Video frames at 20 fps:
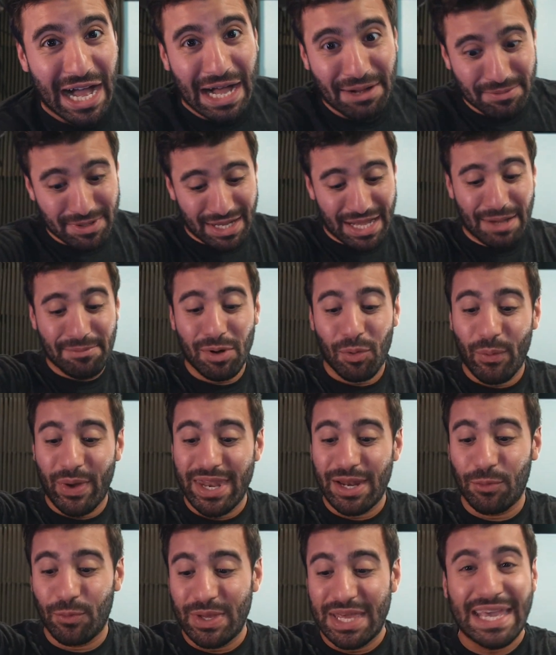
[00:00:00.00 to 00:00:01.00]
I'm a
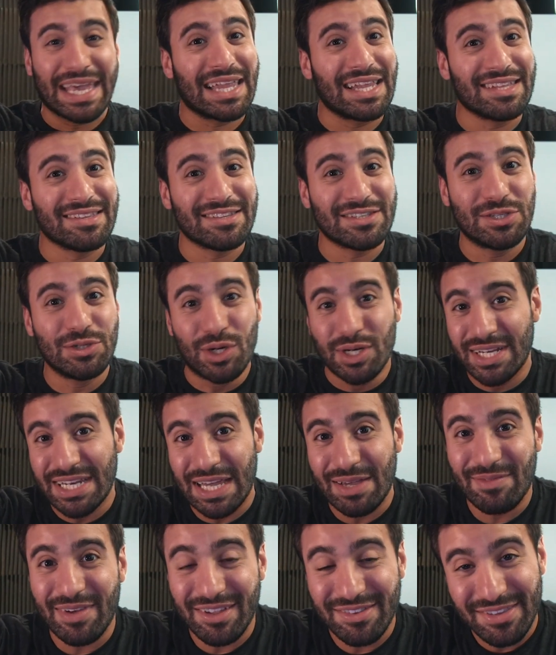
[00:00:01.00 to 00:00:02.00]
wait a week and then shoot an
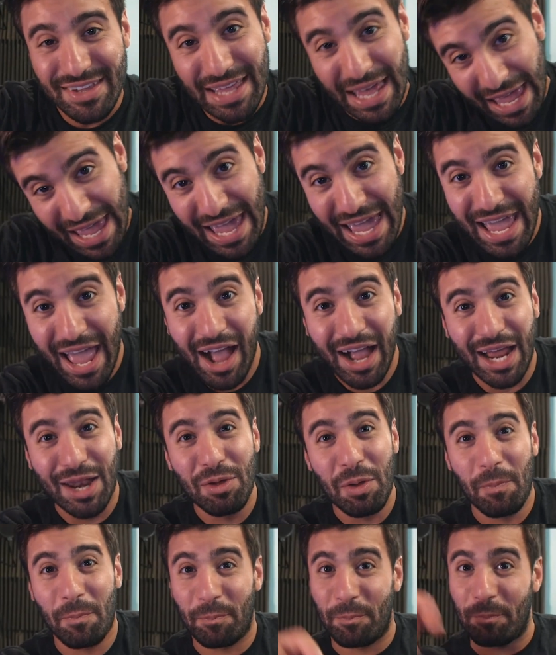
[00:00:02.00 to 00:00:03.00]
email saying, hey, I'm
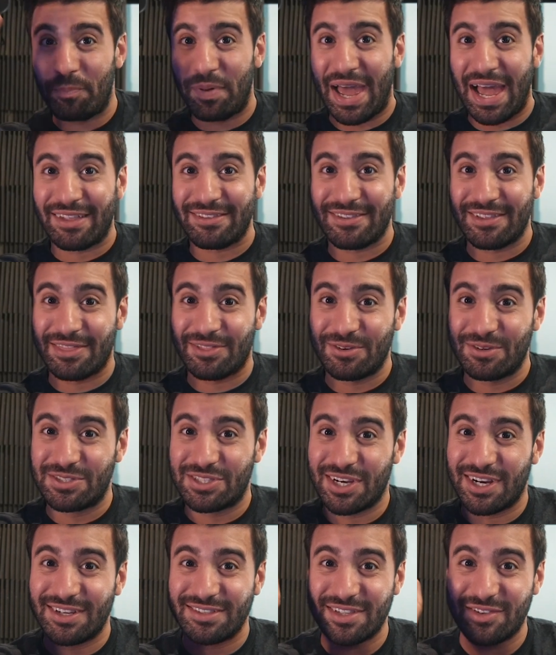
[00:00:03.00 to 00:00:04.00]
gonna be passing through
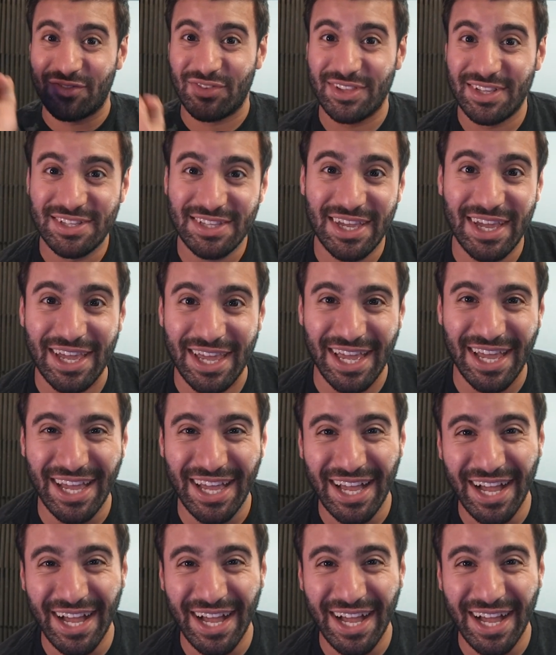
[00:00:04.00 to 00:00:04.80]
Jersey for the day.